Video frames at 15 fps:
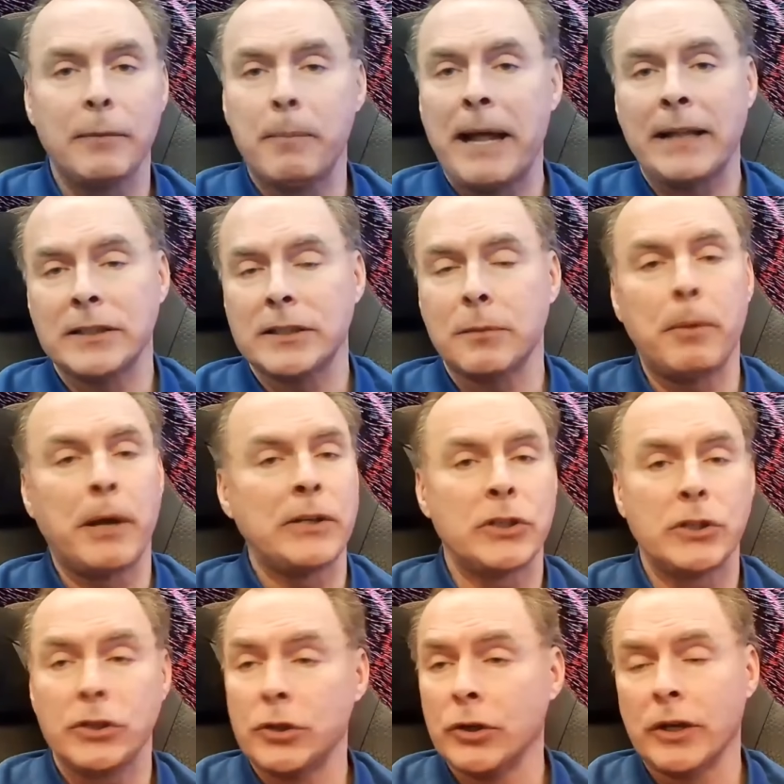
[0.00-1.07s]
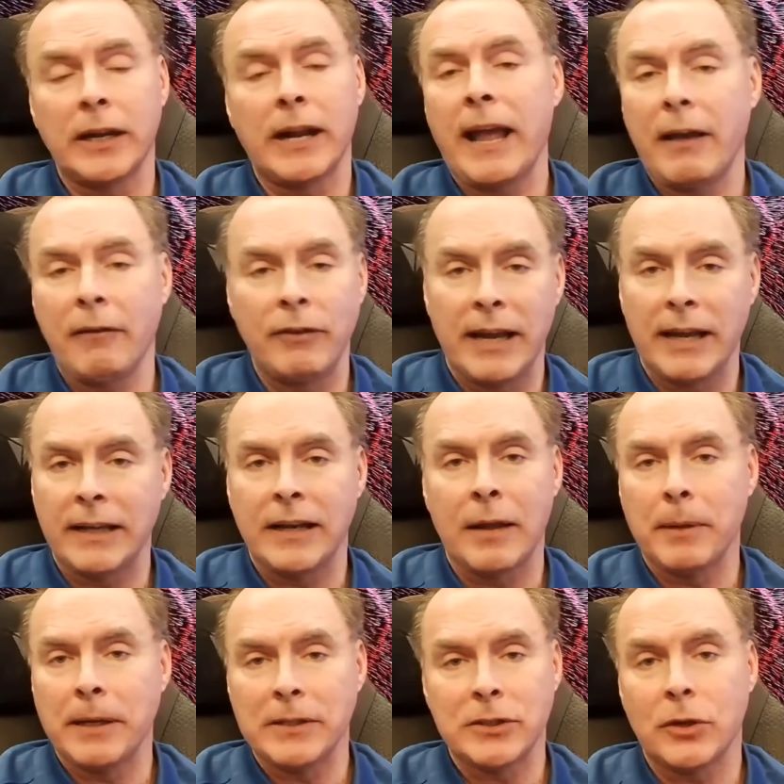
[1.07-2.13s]
and balance the budget, you're going to have an
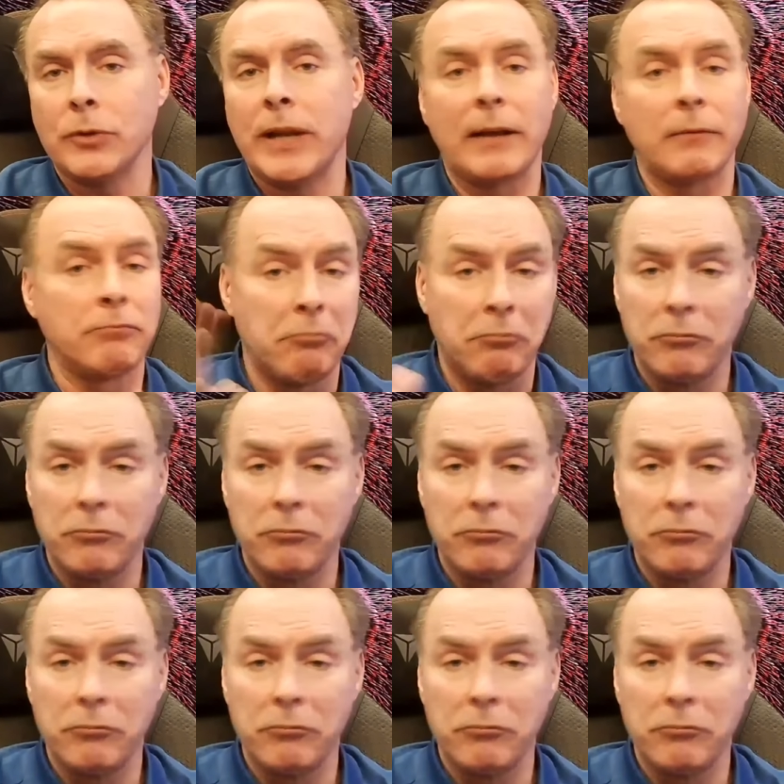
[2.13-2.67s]
economic slowdown.